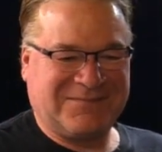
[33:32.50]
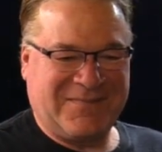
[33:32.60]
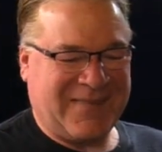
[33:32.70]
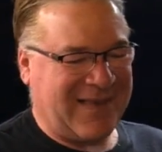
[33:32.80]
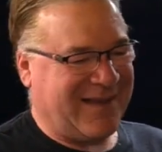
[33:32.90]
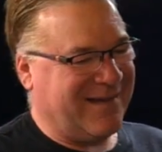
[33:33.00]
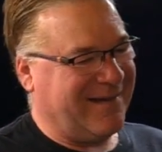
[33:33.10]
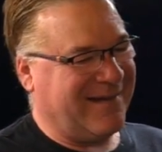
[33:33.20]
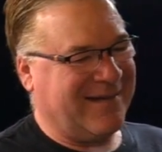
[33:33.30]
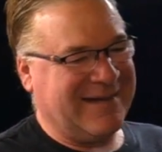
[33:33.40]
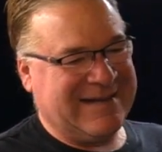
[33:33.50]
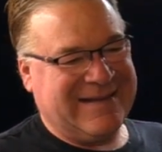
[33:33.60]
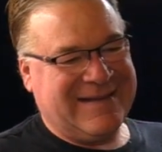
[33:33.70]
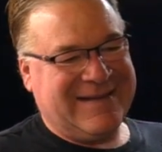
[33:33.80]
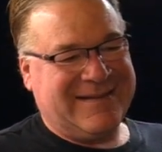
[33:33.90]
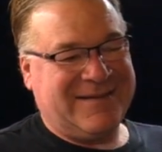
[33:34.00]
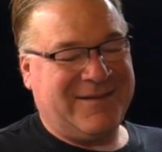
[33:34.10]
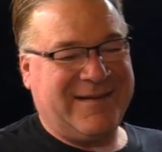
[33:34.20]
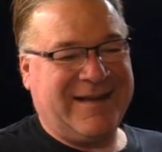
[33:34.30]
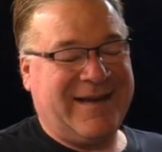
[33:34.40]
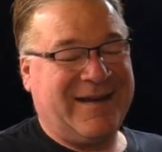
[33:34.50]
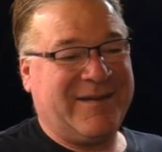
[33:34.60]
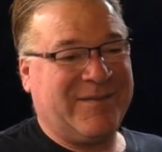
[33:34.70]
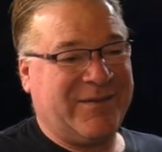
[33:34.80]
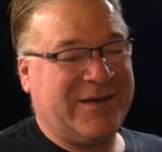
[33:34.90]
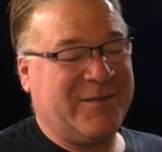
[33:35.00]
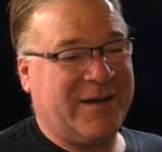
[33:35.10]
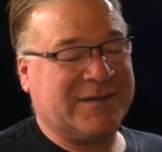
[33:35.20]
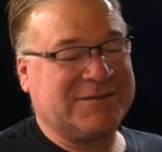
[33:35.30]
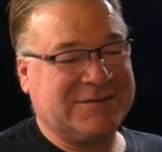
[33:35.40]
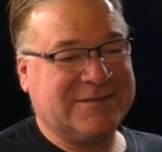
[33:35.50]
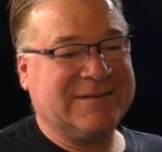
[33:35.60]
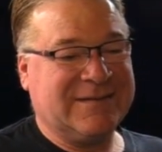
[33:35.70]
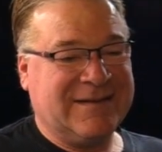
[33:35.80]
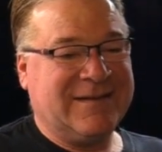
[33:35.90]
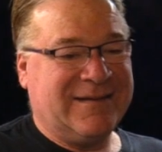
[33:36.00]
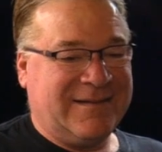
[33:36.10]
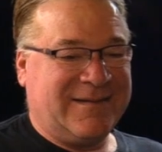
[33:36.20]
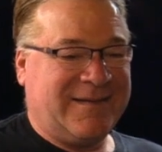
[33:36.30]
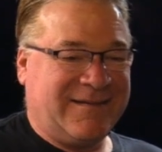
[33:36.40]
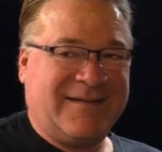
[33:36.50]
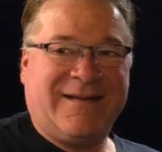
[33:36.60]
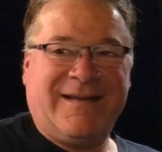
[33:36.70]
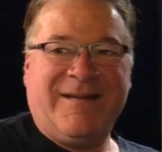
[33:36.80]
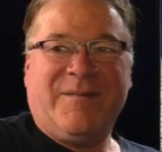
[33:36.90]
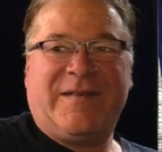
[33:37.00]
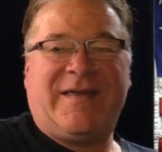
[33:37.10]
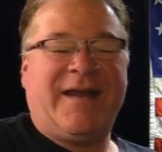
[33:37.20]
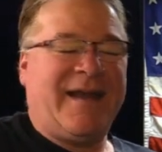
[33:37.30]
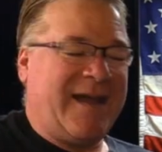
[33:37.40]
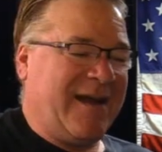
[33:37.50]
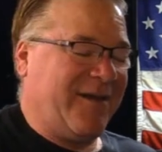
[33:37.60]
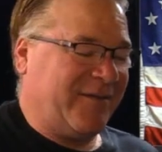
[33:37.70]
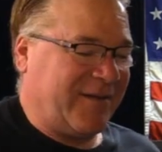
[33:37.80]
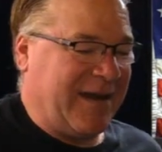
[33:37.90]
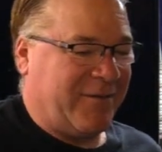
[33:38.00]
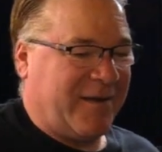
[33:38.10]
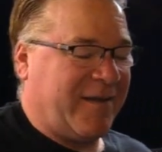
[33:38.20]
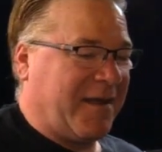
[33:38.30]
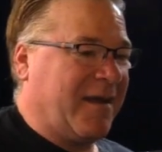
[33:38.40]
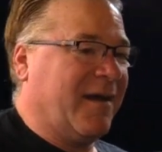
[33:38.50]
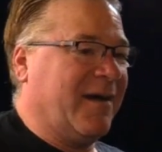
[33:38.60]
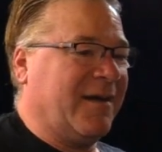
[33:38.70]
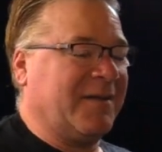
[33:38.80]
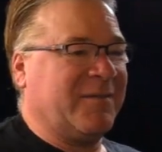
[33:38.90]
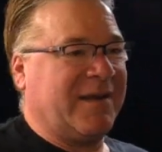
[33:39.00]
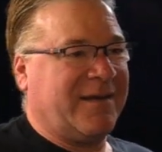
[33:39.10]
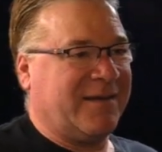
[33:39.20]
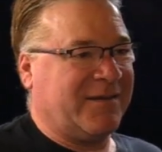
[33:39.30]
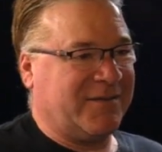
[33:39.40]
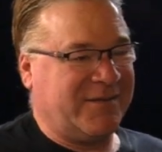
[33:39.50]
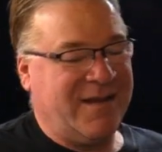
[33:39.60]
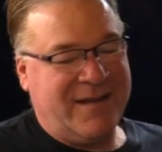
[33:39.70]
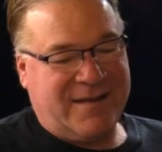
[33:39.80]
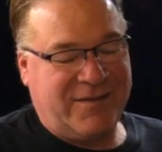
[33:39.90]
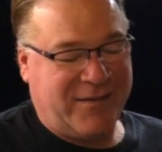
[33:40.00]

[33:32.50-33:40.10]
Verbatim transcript: fucking your ankles and just oh, let yeah, it go. Pretty much. And but then I gotta also get rid of the gun because you